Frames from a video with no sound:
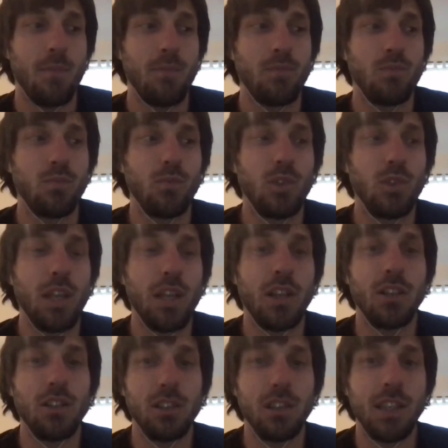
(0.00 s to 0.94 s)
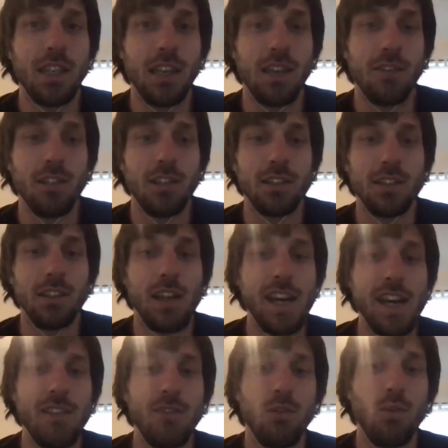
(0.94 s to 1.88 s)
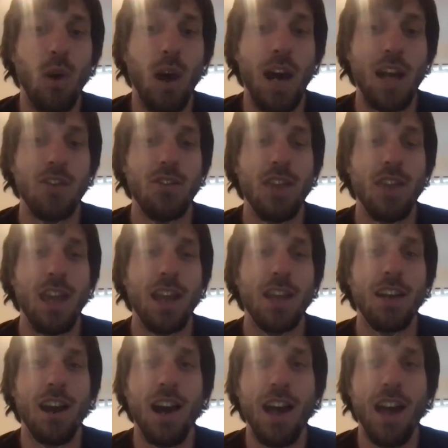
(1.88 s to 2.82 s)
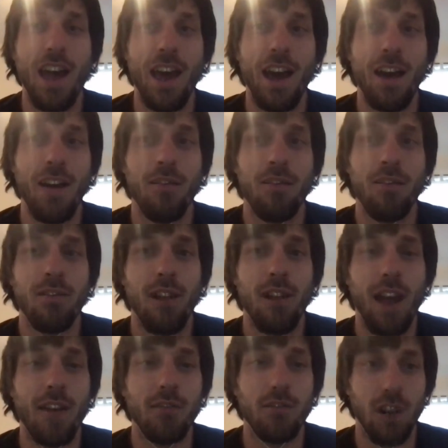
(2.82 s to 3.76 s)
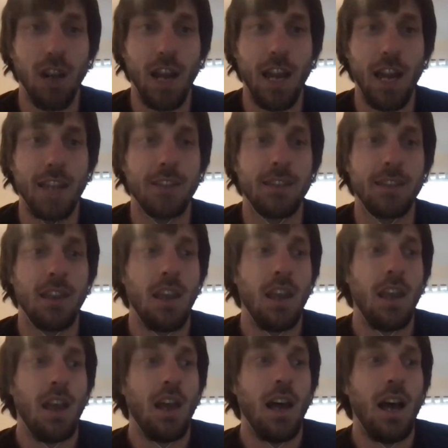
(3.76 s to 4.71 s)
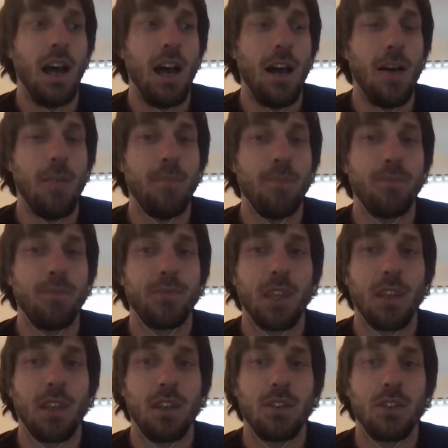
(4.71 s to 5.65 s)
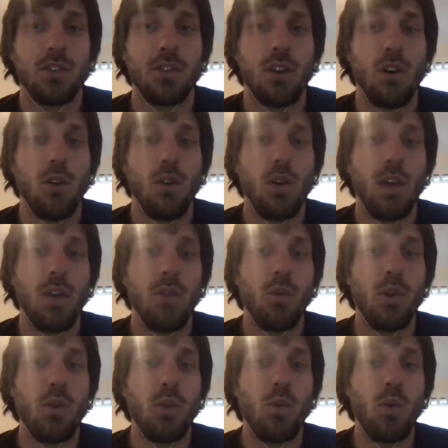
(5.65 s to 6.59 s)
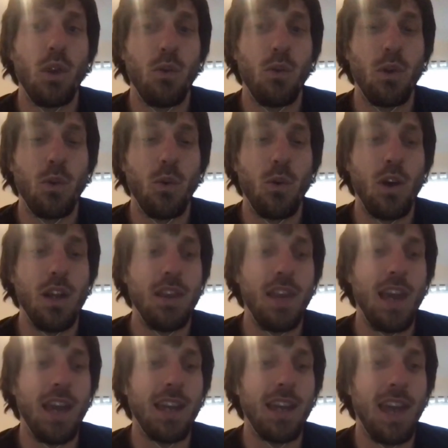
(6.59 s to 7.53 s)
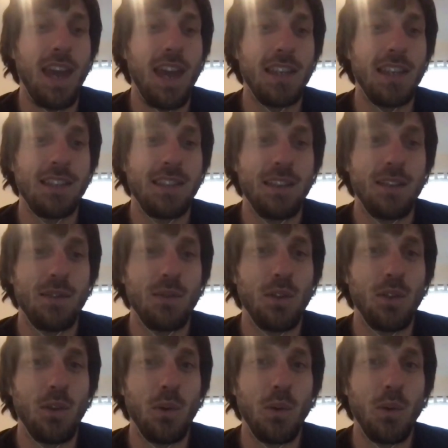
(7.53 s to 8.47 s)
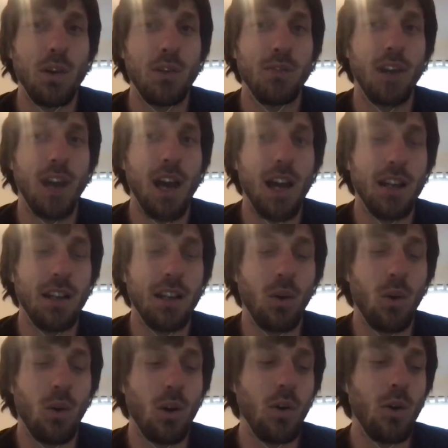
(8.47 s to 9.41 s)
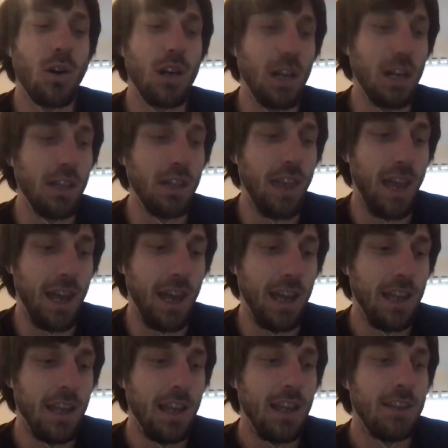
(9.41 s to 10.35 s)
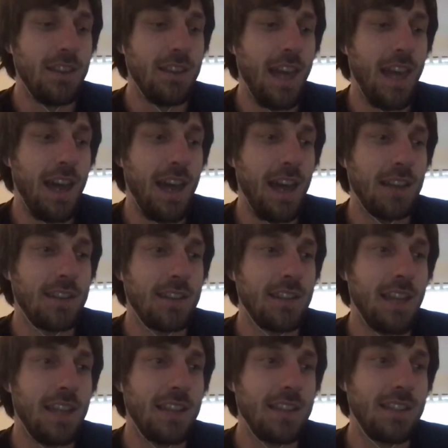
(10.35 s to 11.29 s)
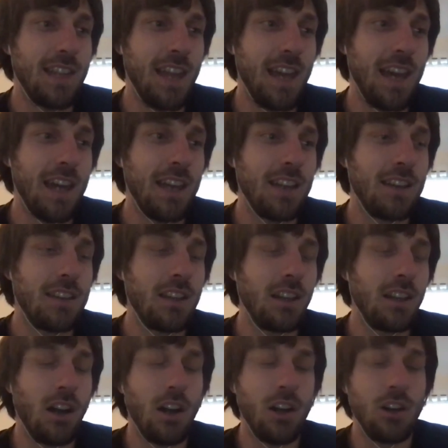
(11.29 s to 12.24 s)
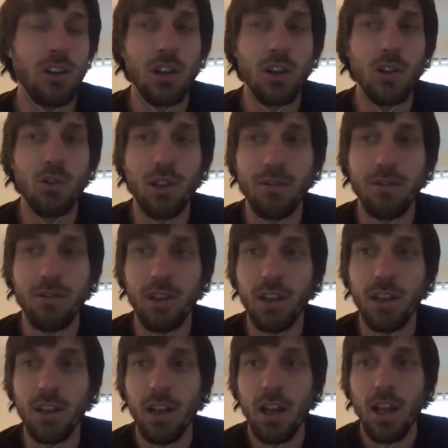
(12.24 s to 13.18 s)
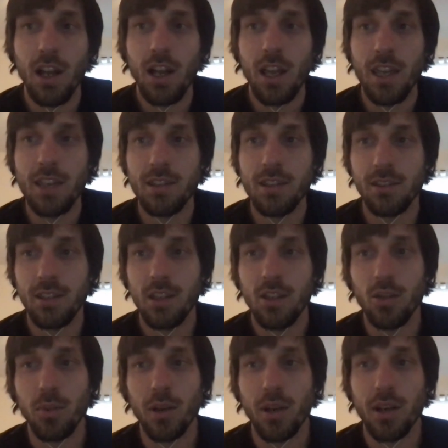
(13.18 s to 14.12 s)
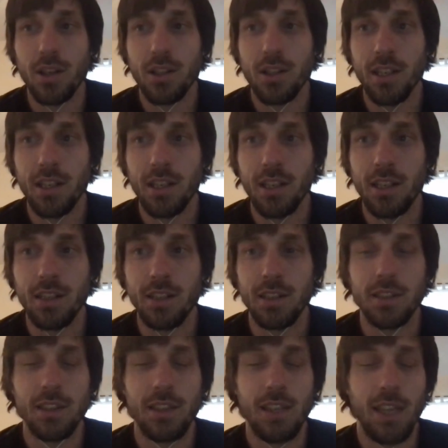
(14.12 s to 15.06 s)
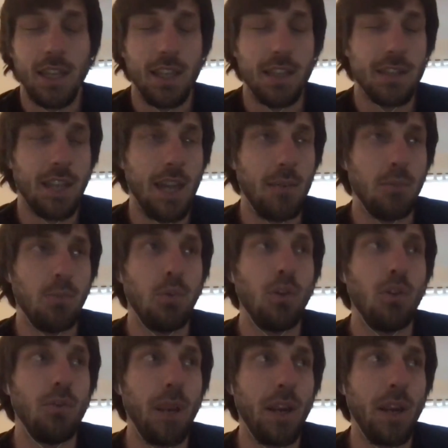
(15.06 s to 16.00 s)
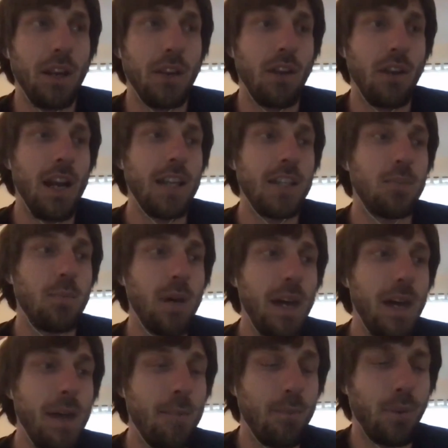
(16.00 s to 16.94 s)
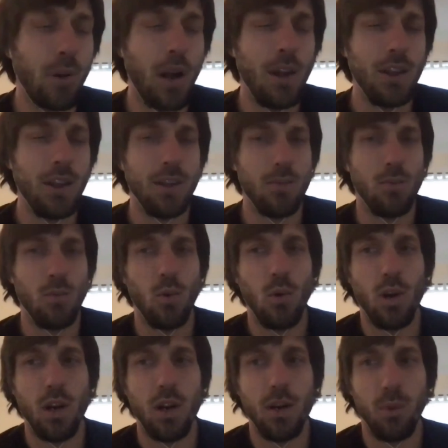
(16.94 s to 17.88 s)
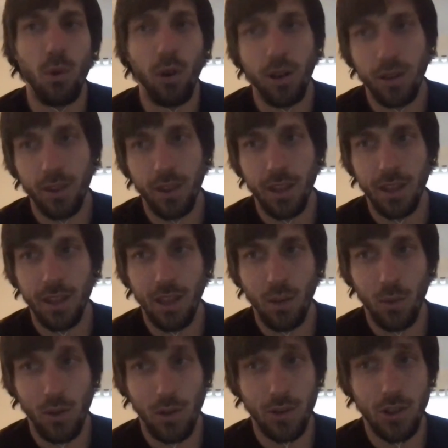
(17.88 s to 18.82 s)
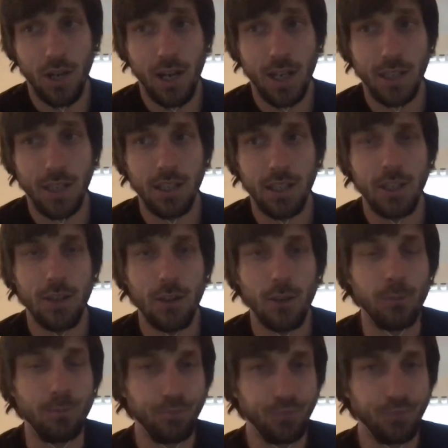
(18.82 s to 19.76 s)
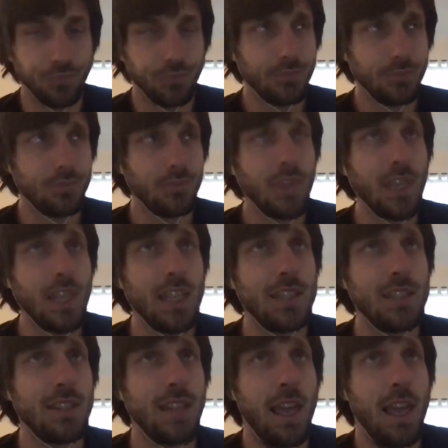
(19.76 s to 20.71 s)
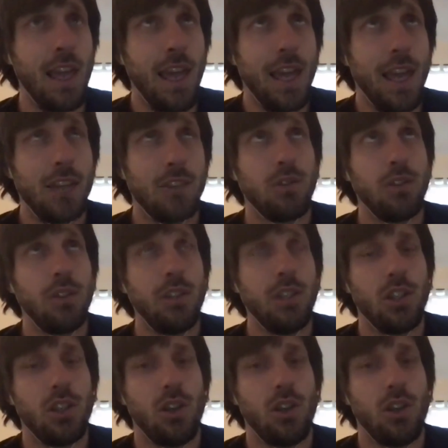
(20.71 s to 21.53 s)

literally give us life, why do they not have rights? um, so if we won that case, then we would have gotten a court order that says that the Colorado River is a legal person and is capable of bearing rights. But probably the more important thing that we were trying to do is is really show